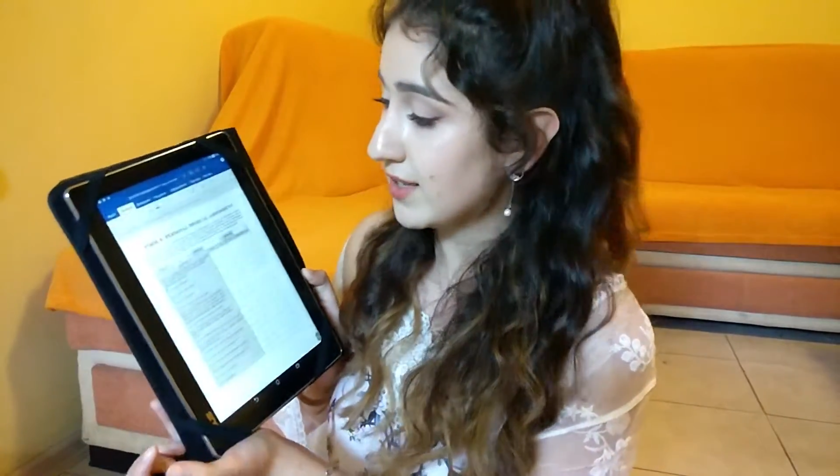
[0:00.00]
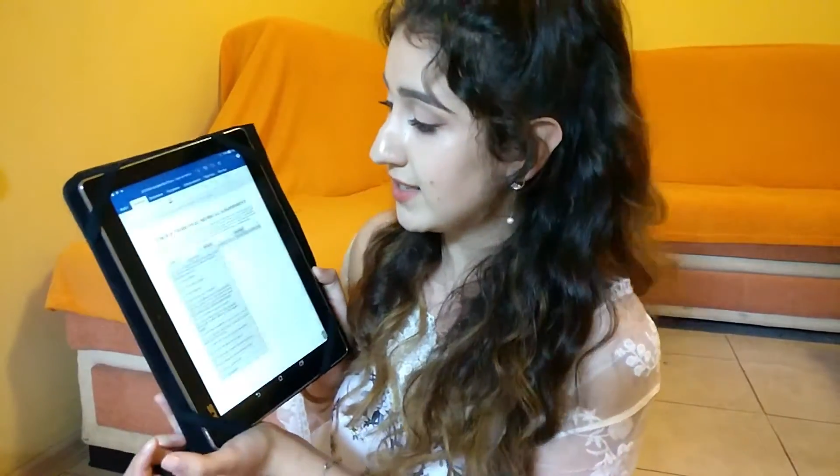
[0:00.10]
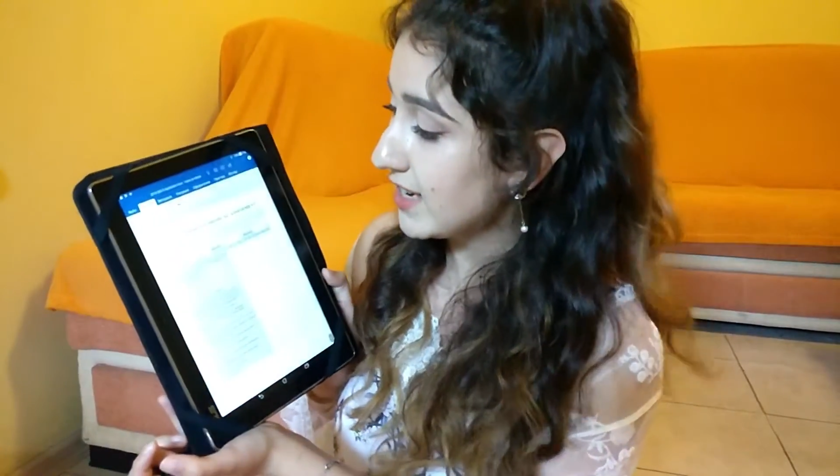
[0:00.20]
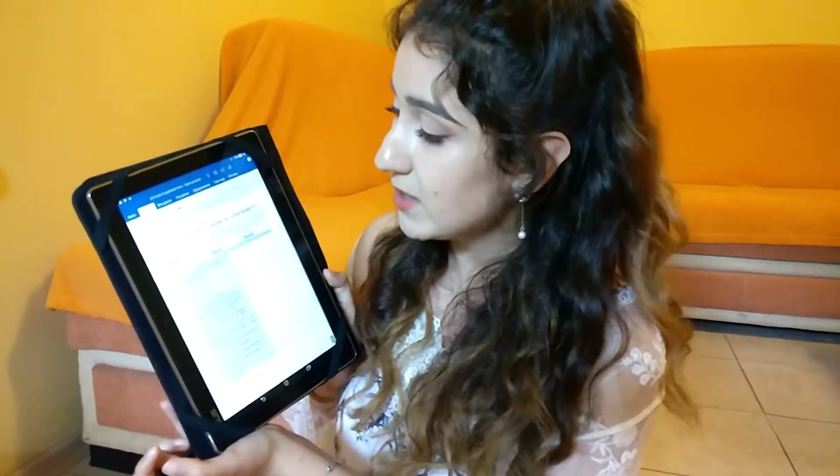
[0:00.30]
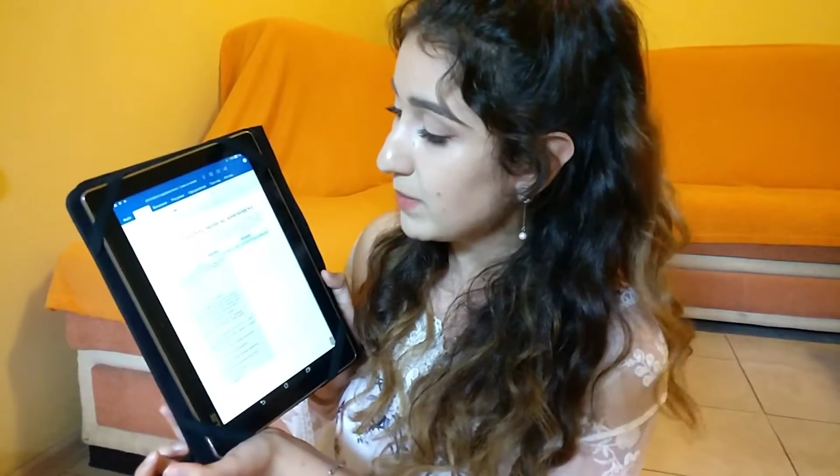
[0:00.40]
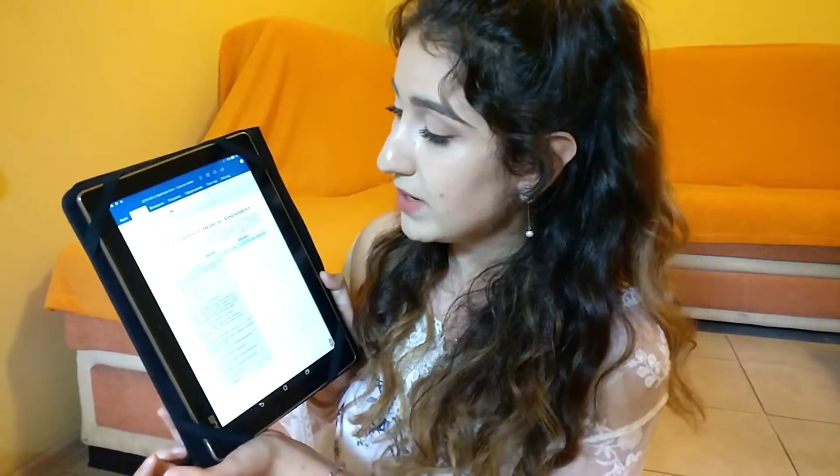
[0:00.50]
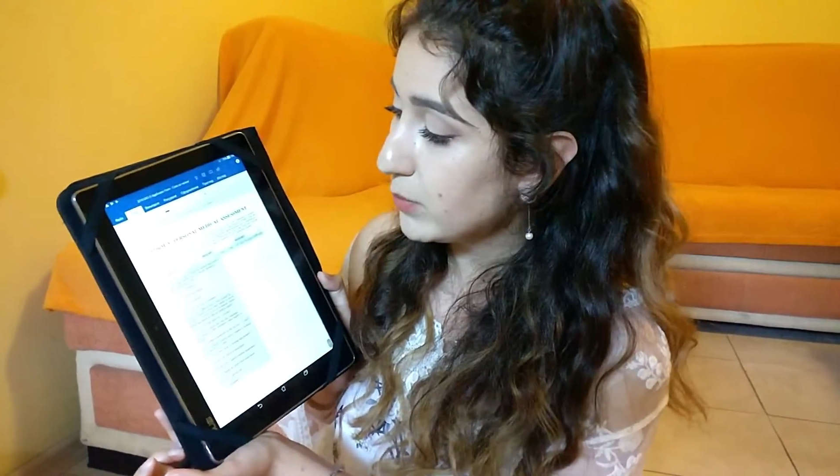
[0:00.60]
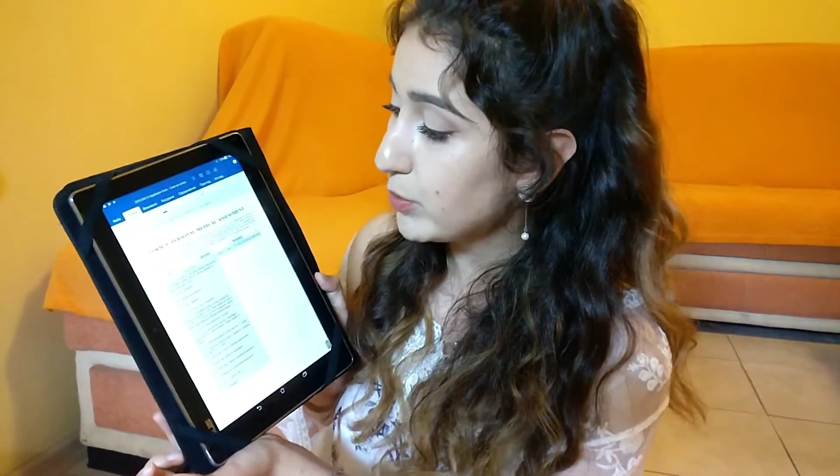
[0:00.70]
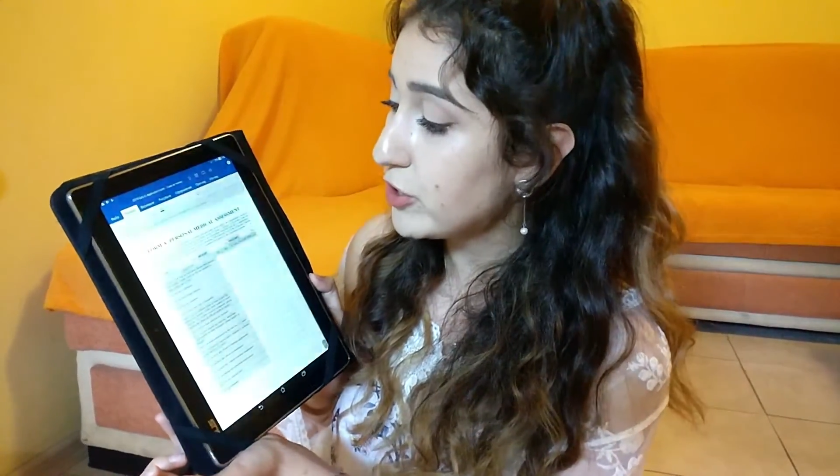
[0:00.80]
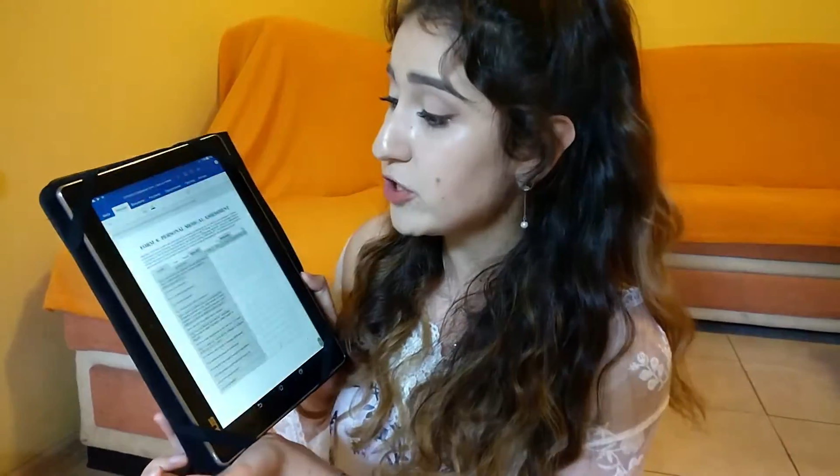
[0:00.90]

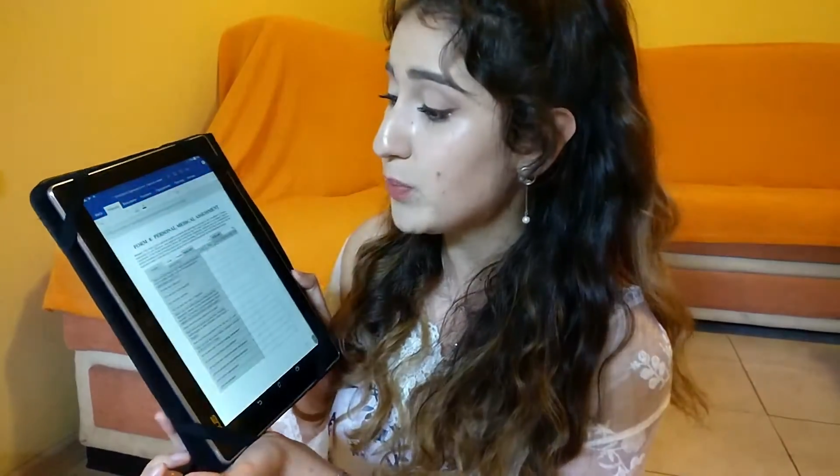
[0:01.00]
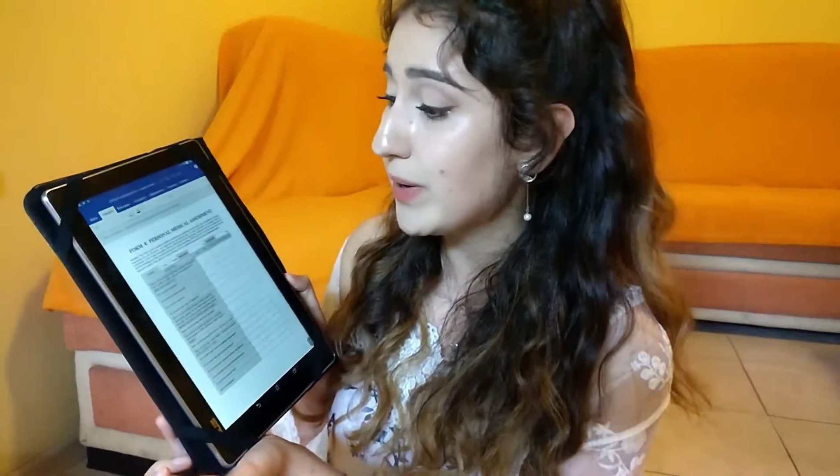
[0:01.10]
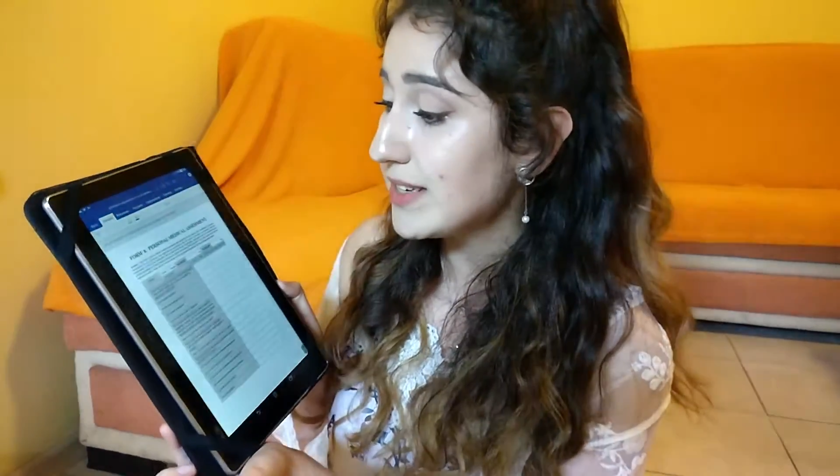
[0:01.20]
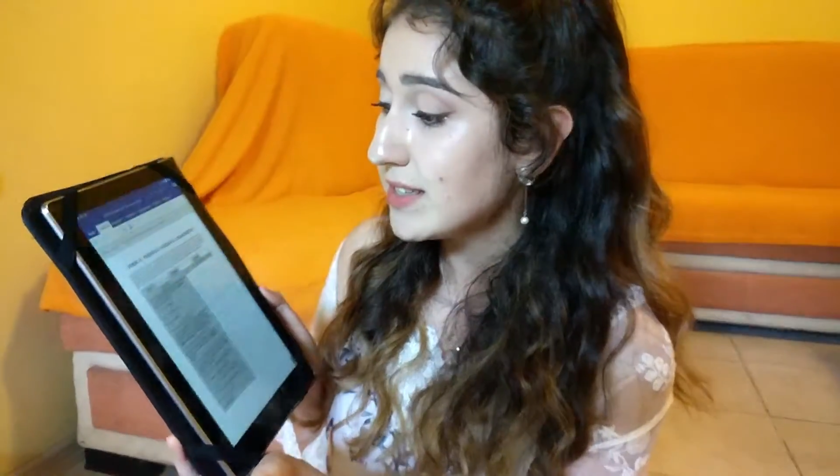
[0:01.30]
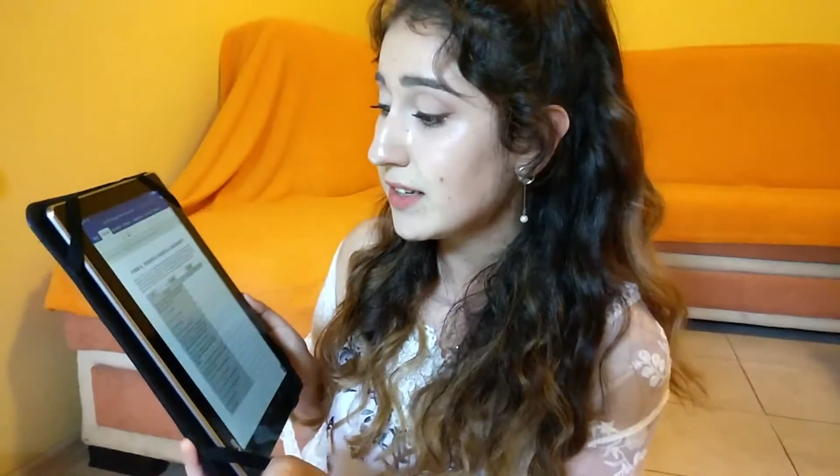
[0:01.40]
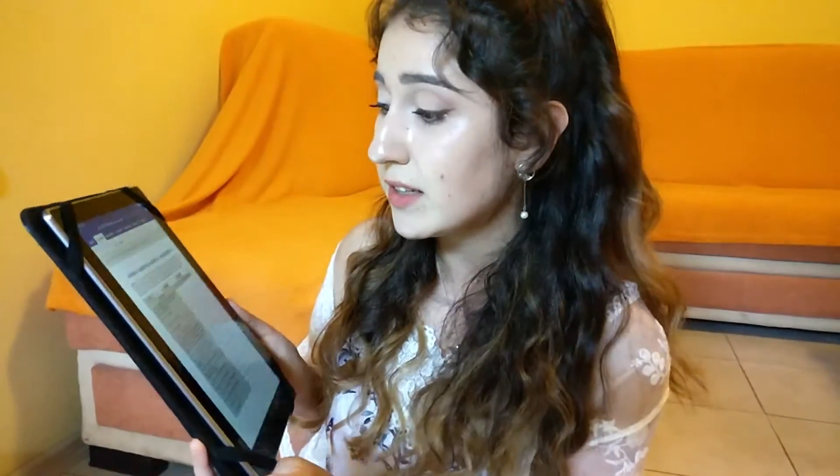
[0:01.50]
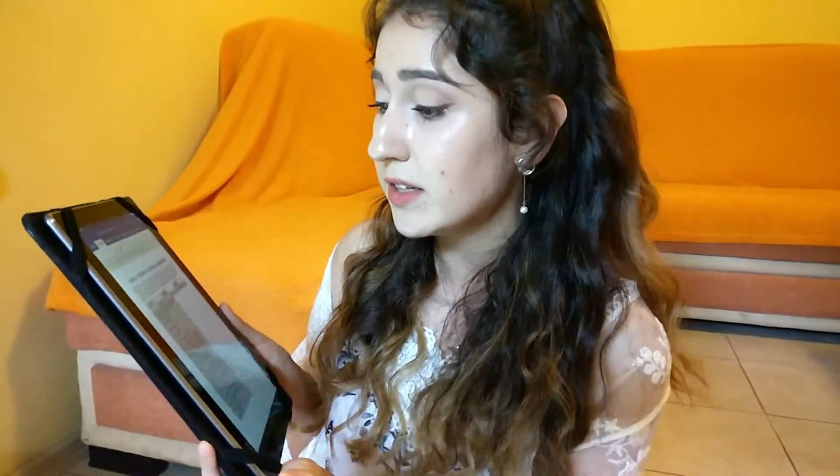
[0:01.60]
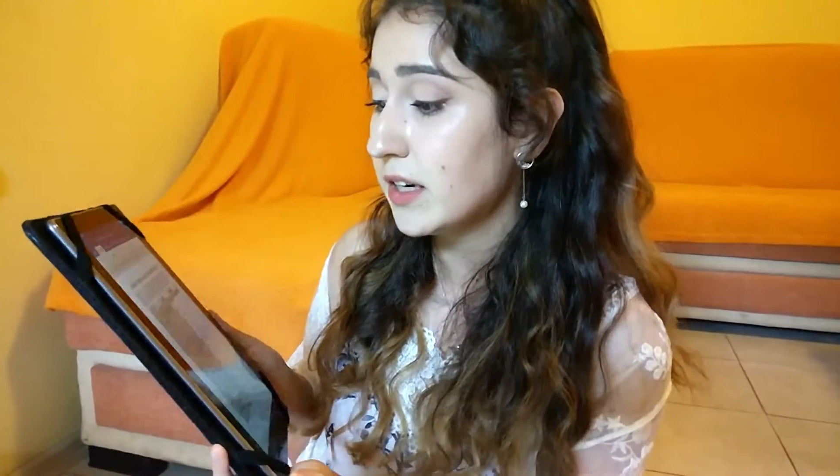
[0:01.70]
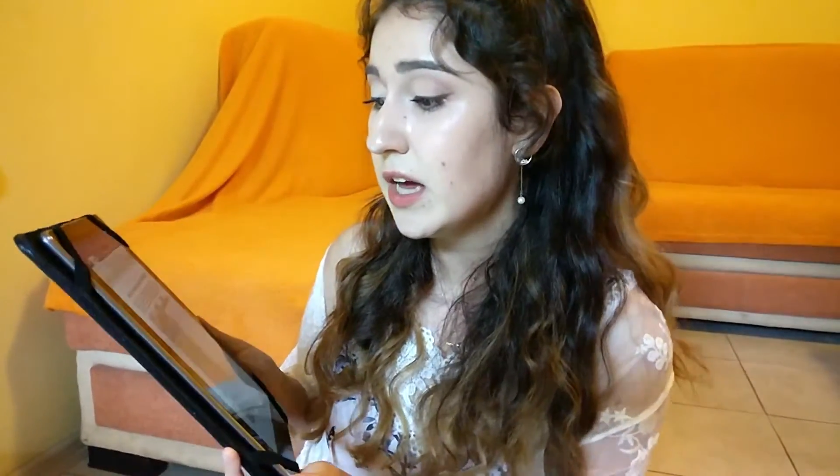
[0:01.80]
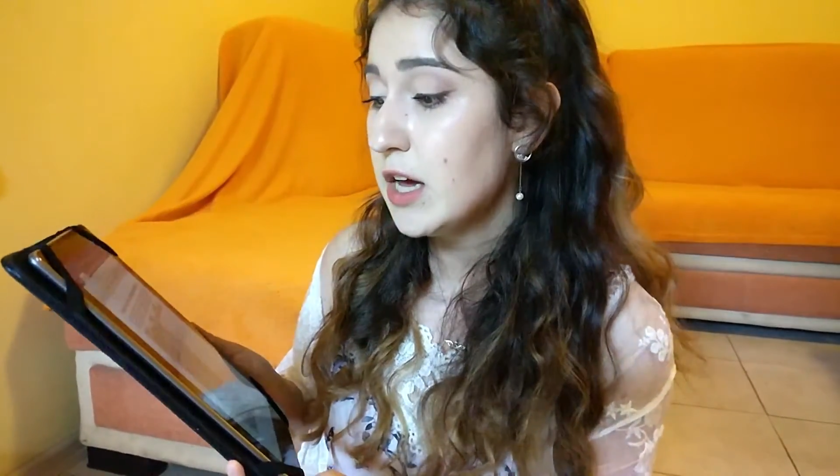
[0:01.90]
assessment, which is
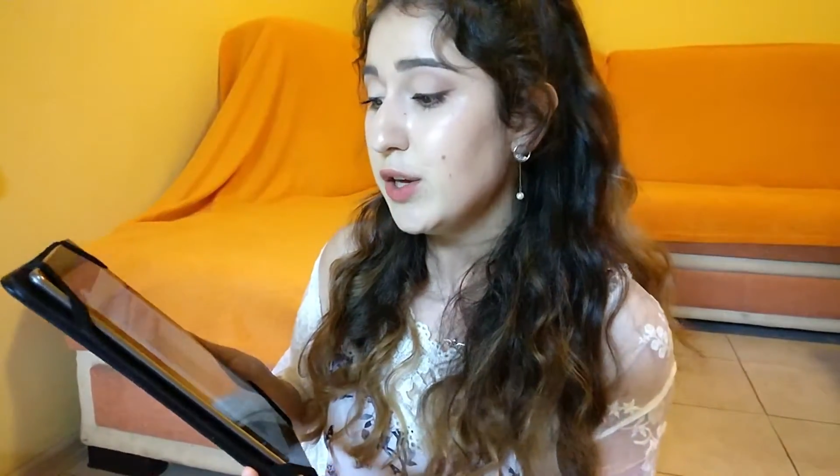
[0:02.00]
basically